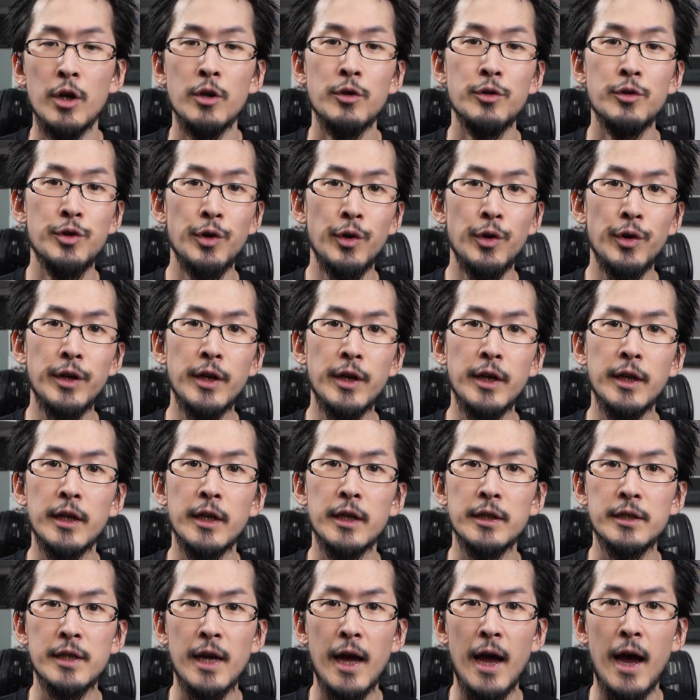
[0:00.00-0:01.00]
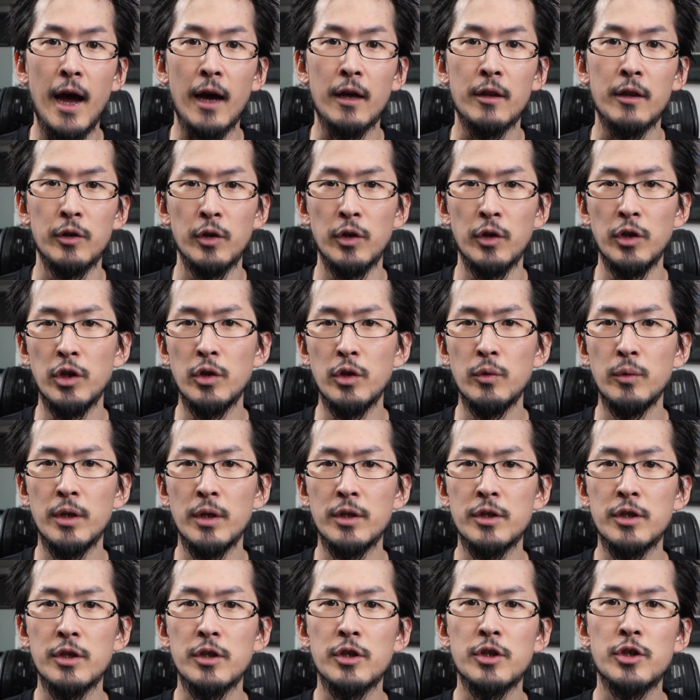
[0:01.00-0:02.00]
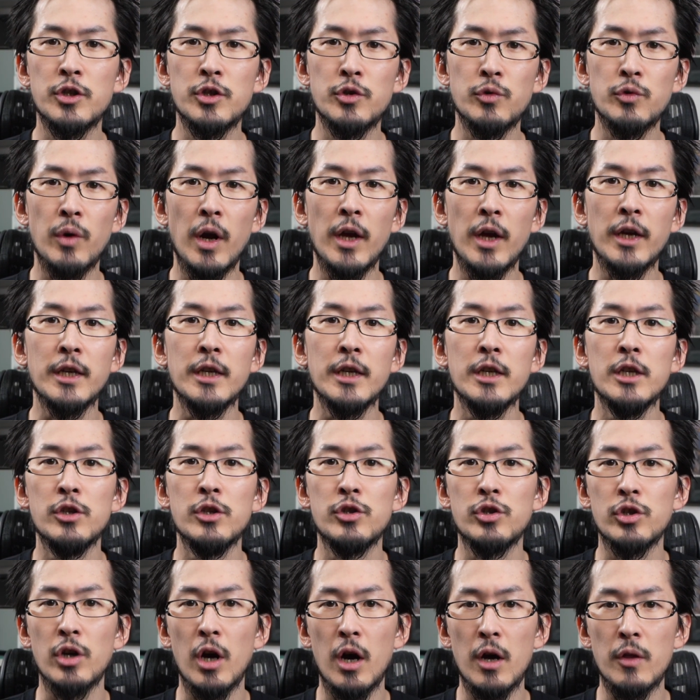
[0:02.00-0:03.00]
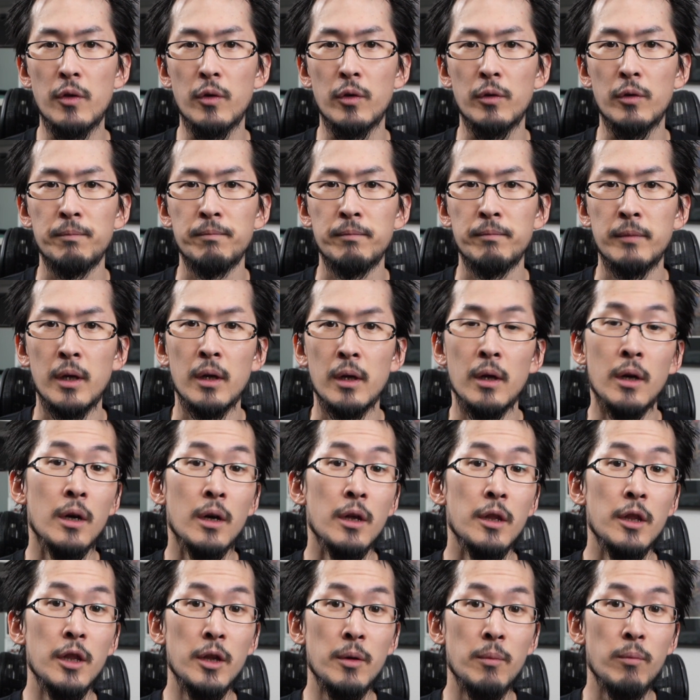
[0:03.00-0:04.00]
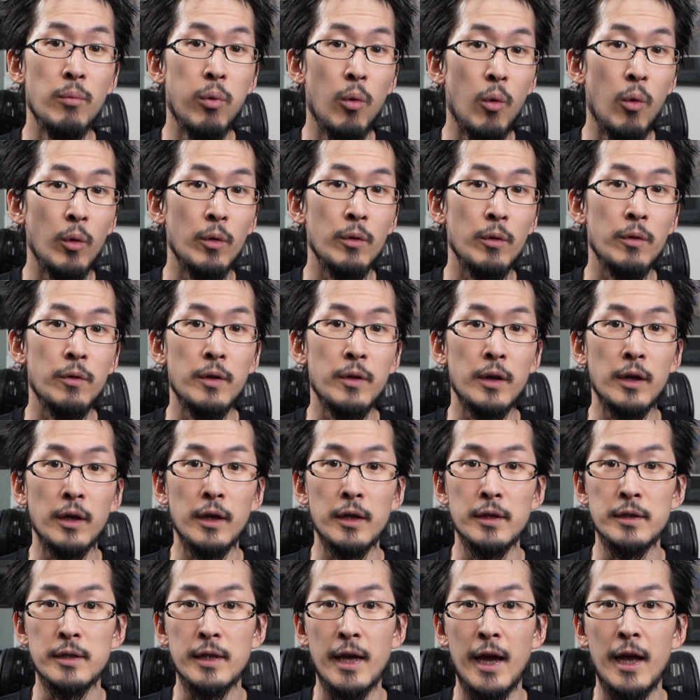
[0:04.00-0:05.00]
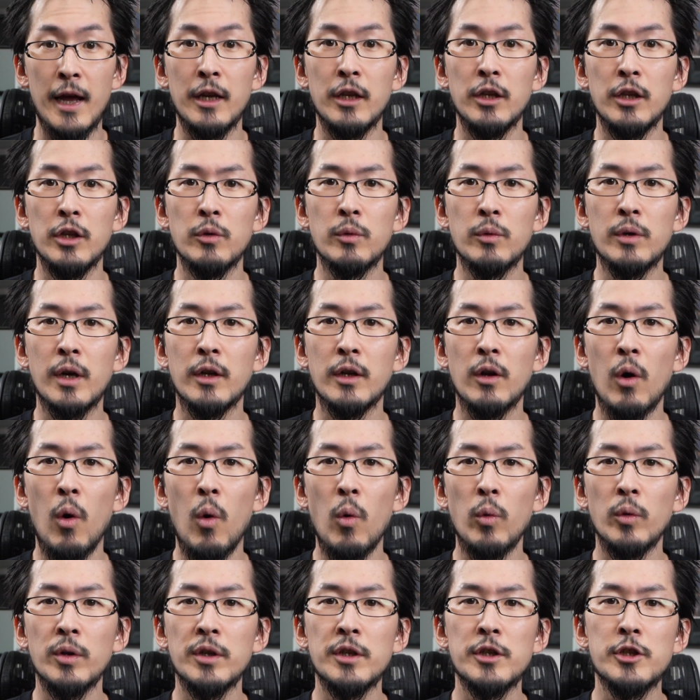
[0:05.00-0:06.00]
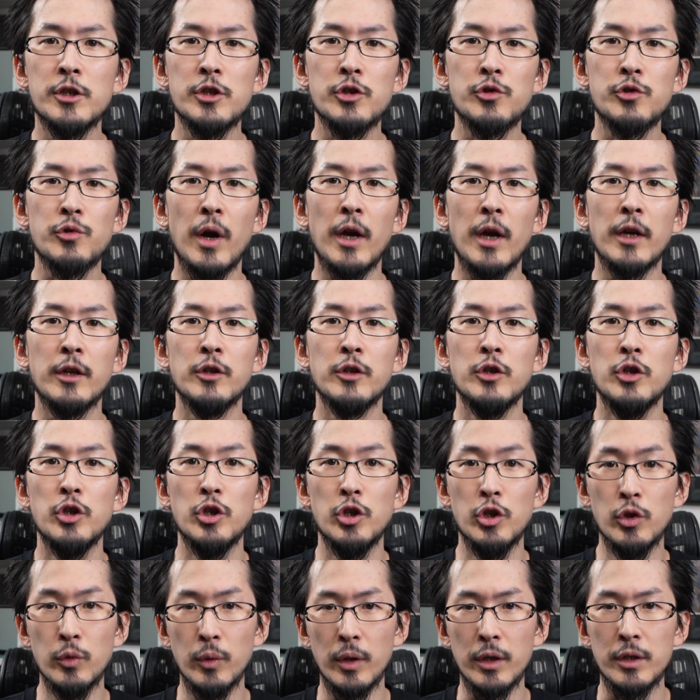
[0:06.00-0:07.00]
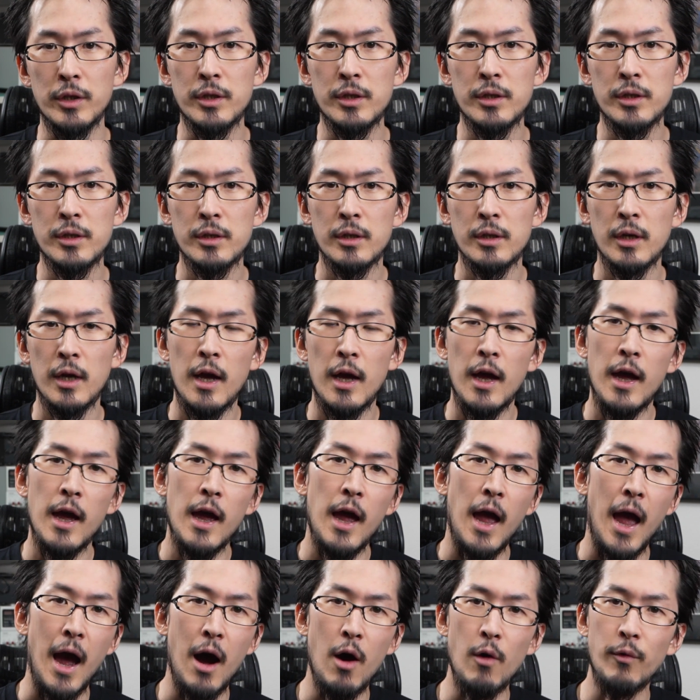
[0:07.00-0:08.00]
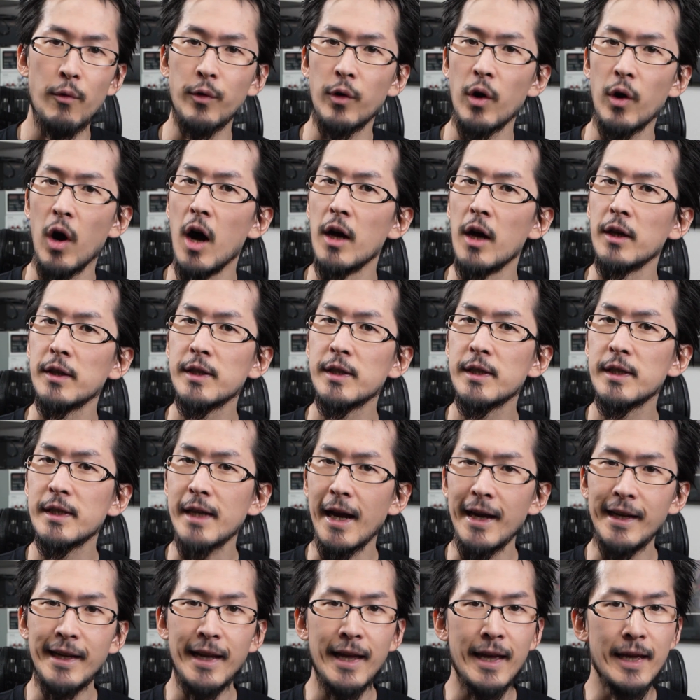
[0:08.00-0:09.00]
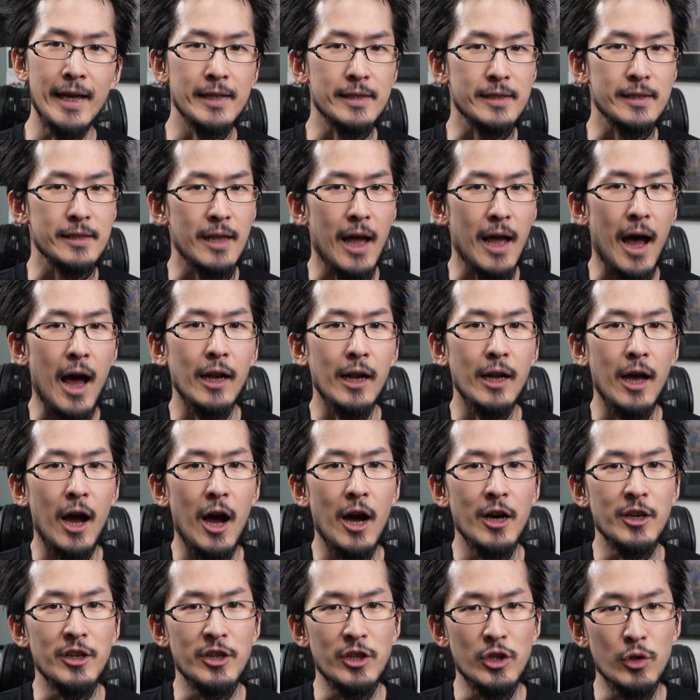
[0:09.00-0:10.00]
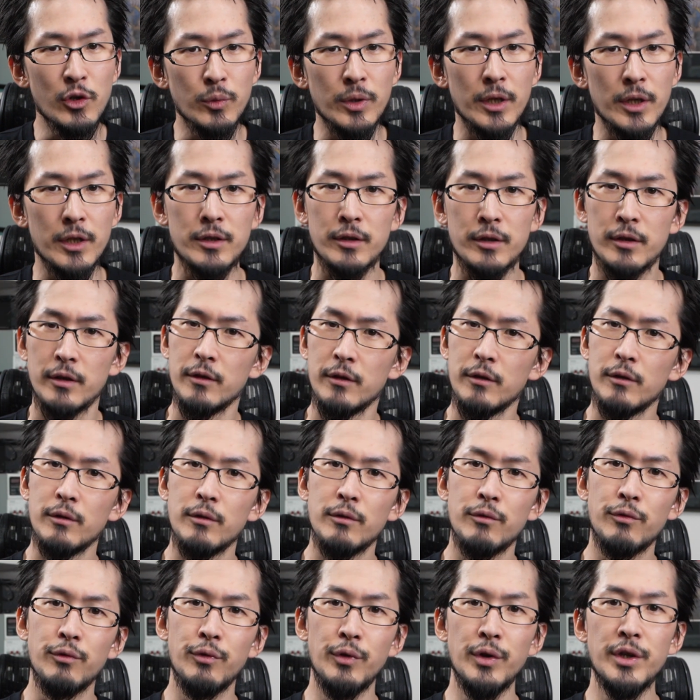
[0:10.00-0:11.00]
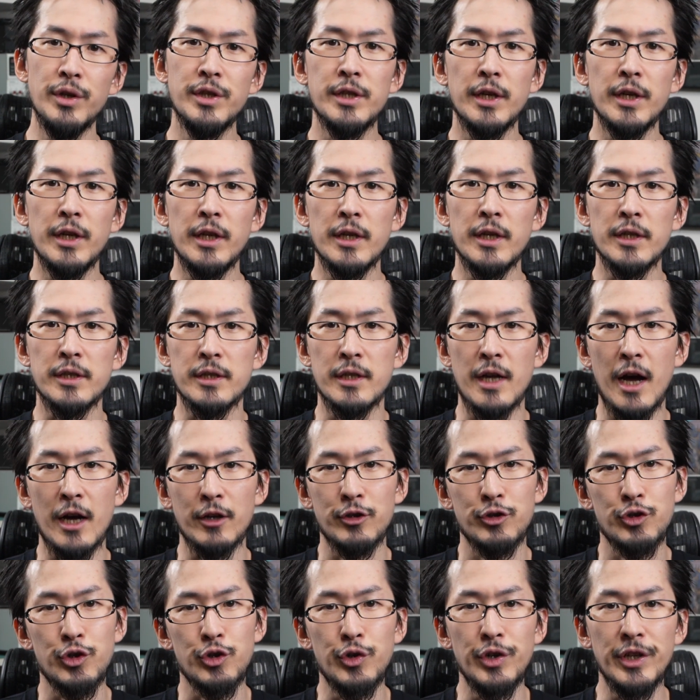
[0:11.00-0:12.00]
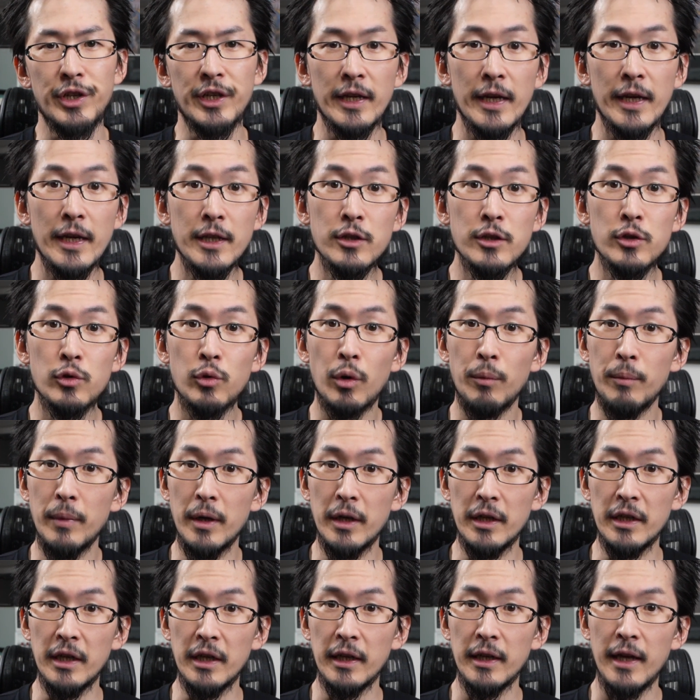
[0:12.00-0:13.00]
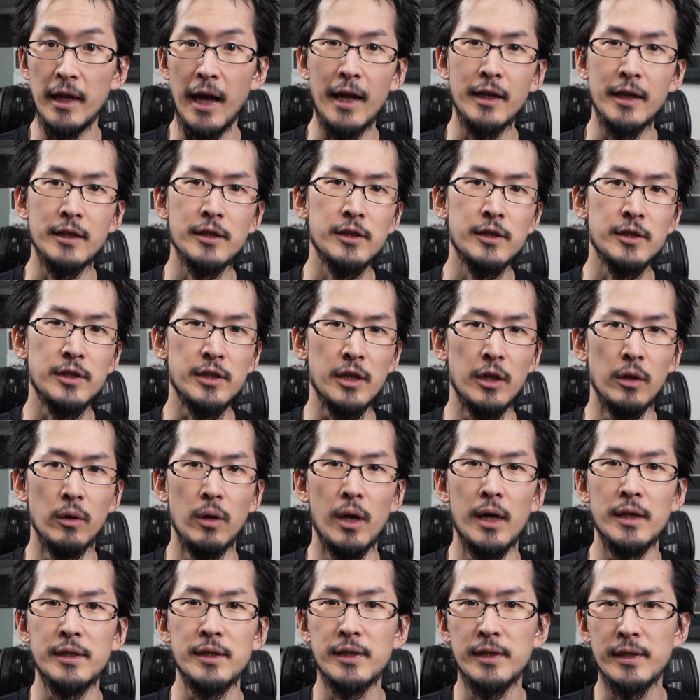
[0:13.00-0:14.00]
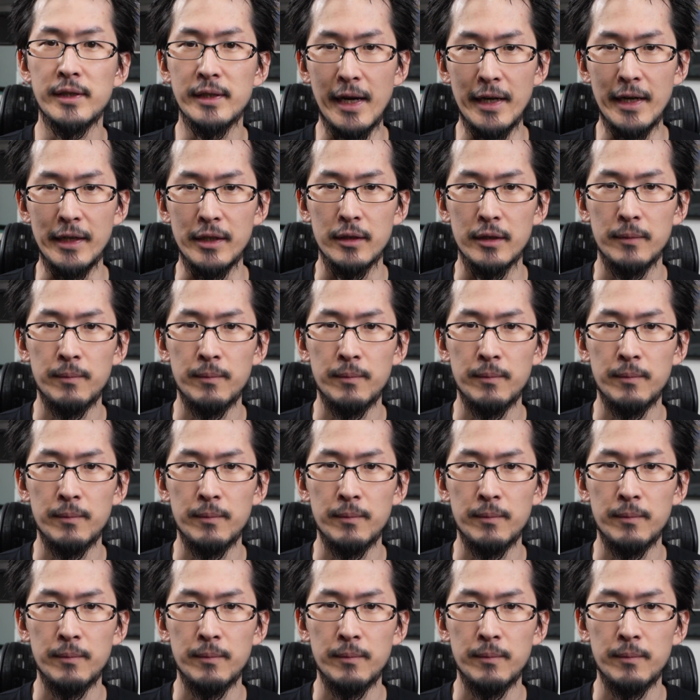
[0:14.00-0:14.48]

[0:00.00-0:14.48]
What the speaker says: During an attack, the units strike each other. The important thing is that you can only strike units. However, a site is not a unit. Free City is not turning into a minion and still a site.